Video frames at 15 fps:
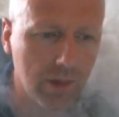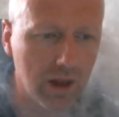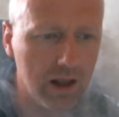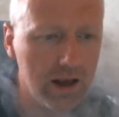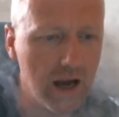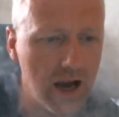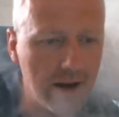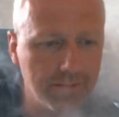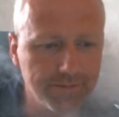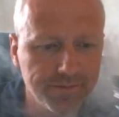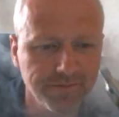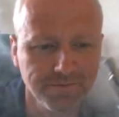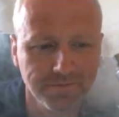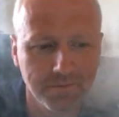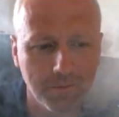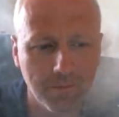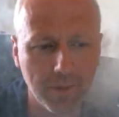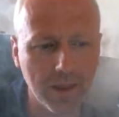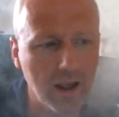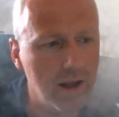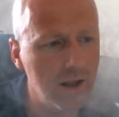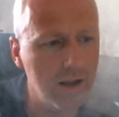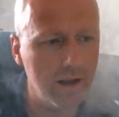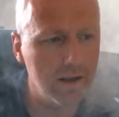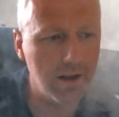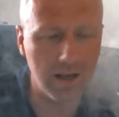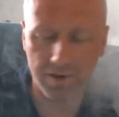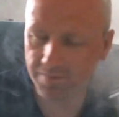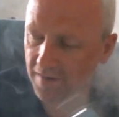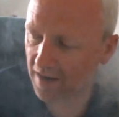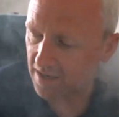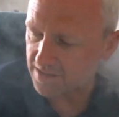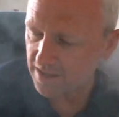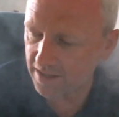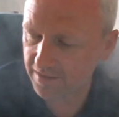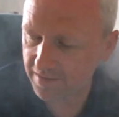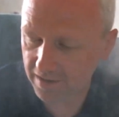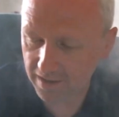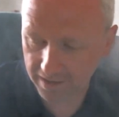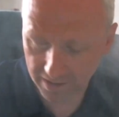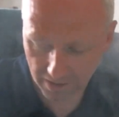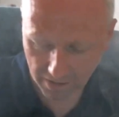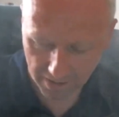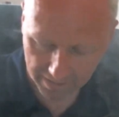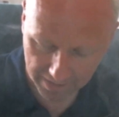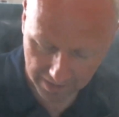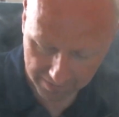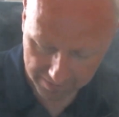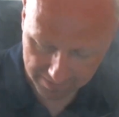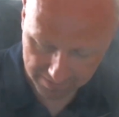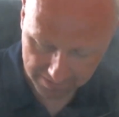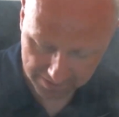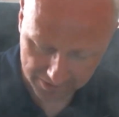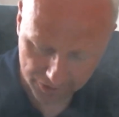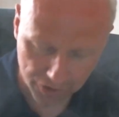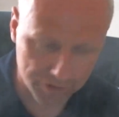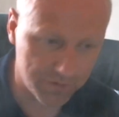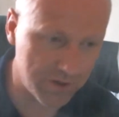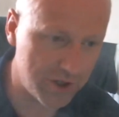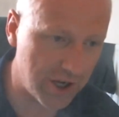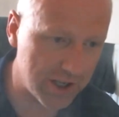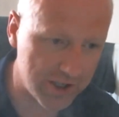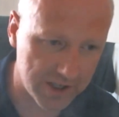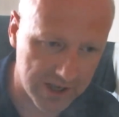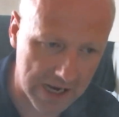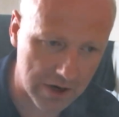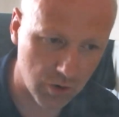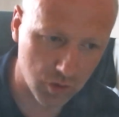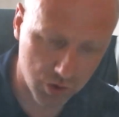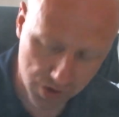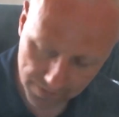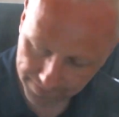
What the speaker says: Yeah, it fires anything, you know. And then just for shits and giggles,